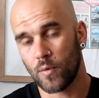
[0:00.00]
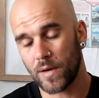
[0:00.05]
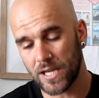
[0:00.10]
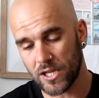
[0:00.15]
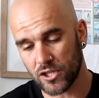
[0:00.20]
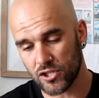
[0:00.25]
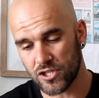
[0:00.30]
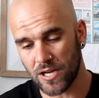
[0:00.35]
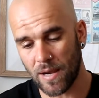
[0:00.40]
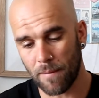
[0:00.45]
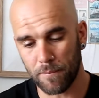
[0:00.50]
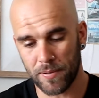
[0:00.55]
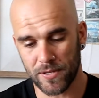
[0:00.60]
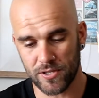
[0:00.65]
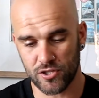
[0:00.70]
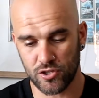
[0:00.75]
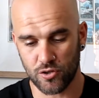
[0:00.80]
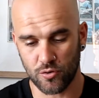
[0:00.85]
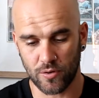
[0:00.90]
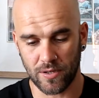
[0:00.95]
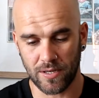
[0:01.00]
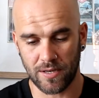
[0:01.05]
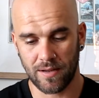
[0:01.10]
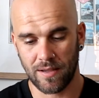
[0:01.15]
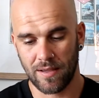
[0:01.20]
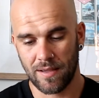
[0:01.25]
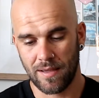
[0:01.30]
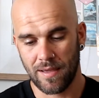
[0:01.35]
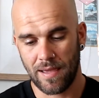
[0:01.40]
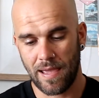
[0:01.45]
we can jump into it,
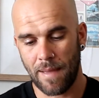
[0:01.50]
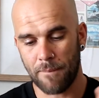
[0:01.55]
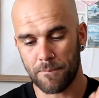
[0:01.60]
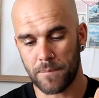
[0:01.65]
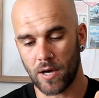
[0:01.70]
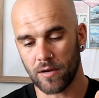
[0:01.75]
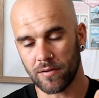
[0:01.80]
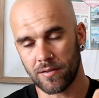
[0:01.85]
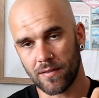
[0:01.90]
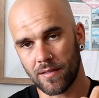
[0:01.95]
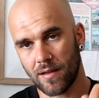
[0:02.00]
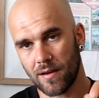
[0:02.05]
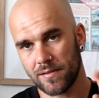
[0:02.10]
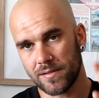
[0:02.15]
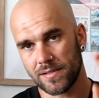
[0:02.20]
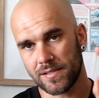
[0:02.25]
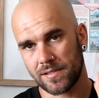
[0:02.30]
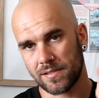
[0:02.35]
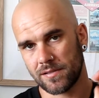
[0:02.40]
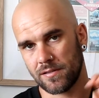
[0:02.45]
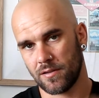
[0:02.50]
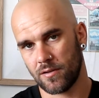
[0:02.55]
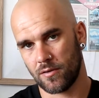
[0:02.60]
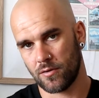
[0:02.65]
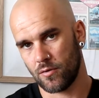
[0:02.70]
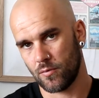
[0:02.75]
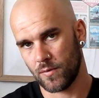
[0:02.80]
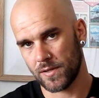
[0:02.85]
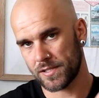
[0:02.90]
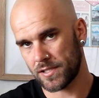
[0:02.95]
and both of those,
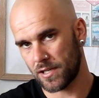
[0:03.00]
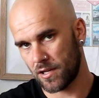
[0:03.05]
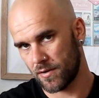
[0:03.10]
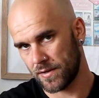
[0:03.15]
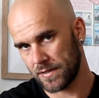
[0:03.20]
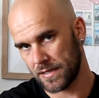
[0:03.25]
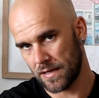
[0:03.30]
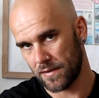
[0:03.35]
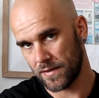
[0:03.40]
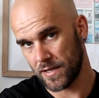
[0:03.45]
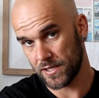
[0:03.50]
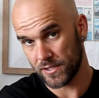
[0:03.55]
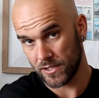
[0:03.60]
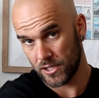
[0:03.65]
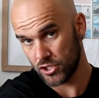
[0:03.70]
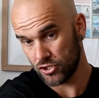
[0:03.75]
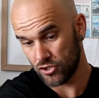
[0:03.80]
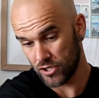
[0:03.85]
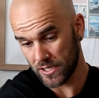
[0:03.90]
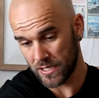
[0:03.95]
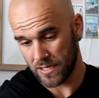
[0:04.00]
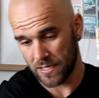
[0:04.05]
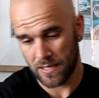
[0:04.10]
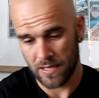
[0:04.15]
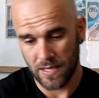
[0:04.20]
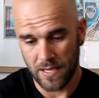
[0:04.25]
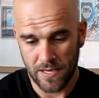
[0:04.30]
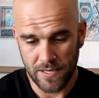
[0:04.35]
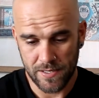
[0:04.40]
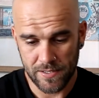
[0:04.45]
we're slowing down the eccentric.
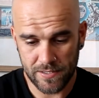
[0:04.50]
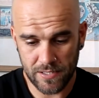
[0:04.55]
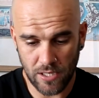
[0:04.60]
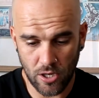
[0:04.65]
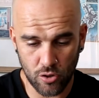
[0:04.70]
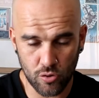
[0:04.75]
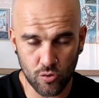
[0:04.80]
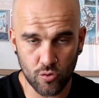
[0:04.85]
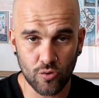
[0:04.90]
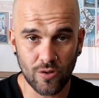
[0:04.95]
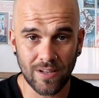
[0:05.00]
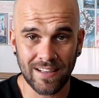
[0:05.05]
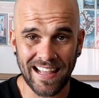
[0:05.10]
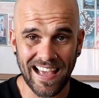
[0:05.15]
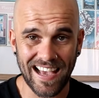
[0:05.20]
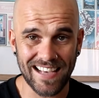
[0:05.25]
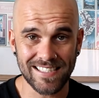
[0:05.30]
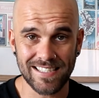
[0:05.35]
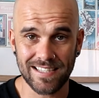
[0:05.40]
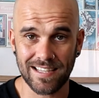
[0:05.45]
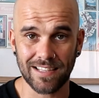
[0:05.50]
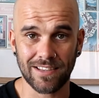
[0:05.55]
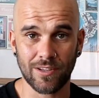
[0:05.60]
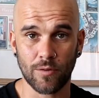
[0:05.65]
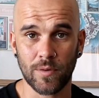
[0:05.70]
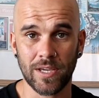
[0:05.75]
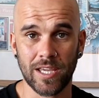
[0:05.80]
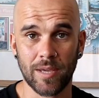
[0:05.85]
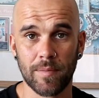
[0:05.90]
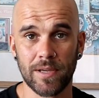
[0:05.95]
So last thing
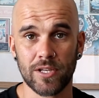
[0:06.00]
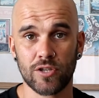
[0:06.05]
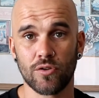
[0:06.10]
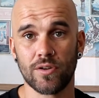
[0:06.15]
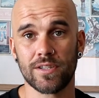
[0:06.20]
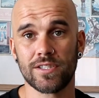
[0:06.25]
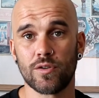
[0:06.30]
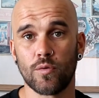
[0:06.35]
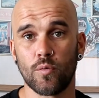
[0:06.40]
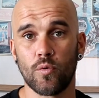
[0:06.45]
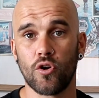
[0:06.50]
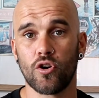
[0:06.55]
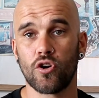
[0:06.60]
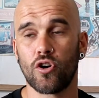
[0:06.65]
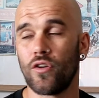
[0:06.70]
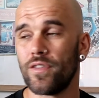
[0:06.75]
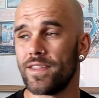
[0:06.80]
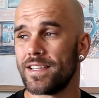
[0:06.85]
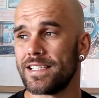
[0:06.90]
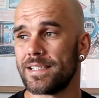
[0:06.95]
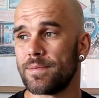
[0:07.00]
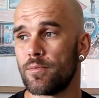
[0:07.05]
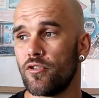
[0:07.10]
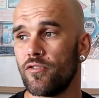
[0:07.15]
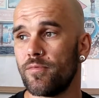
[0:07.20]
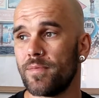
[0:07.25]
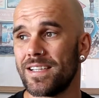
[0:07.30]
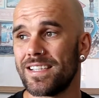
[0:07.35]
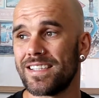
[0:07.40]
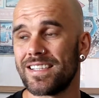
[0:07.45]
that we can be doing to work on these
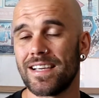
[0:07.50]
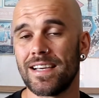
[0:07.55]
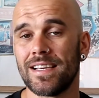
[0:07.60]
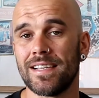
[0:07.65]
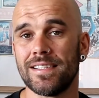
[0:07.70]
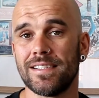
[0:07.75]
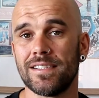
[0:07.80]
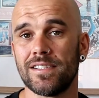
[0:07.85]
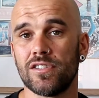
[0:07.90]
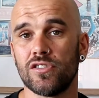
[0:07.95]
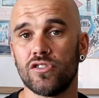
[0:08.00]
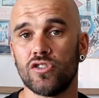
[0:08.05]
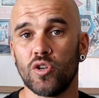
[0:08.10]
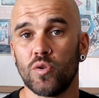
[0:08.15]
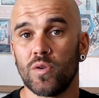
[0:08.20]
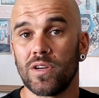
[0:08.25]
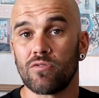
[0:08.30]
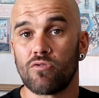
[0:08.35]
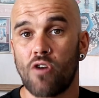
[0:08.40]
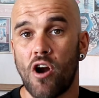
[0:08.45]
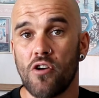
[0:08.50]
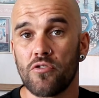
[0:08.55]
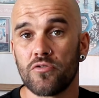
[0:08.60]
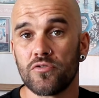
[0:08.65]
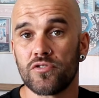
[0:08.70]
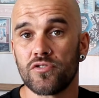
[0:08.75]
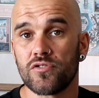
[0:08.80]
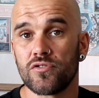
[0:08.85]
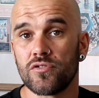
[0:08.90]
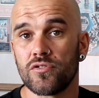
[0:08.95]
movements is doing
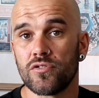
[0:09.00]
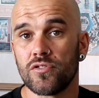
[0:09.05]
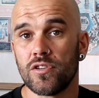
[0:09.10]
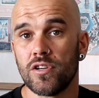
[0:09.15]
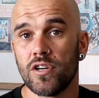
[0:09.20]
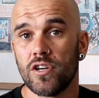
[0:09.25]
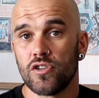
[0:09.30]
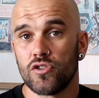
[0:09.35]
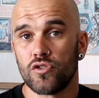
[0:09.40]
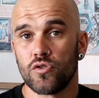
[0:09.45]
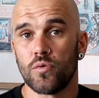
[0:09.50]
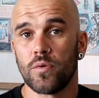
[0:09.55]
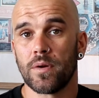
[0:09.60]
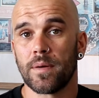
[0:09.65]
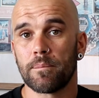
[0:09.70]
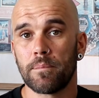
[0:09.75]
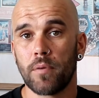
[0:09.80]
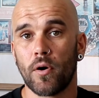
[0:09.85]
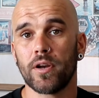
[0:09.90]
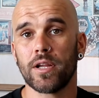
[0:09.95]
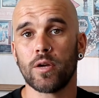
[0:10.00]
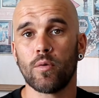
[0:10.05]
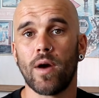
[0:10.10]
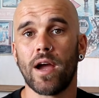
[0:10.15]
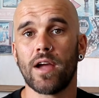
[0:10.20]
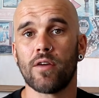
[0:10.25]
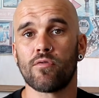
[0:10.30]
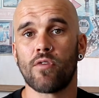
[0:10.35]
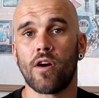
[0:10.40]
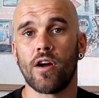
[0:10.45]
rows. Doing body
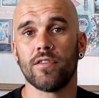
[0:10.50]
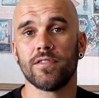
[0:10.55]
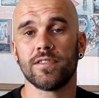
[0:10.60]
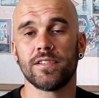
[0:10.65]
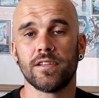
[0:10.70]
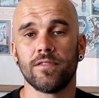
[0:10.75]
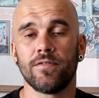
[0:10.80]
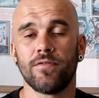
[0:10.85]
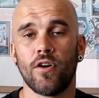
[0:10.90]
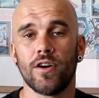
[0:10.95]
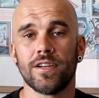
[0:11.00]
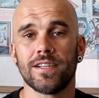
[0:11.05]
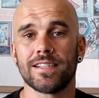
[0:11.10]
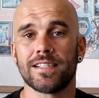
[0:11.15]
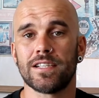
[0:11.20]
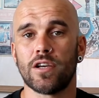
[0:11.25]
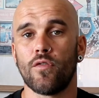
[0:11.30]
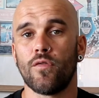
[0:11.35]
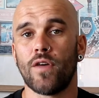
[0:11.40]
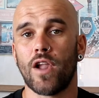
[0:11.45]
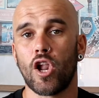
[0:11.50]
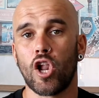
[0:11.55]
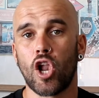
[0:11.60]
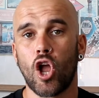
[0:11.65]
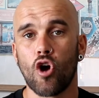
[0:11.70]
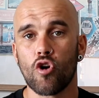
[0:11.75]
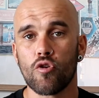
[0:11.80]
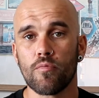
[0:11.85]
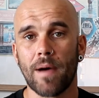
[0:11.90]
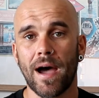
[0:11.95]
weight rows. So find yourself a
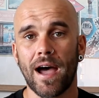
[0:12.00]
low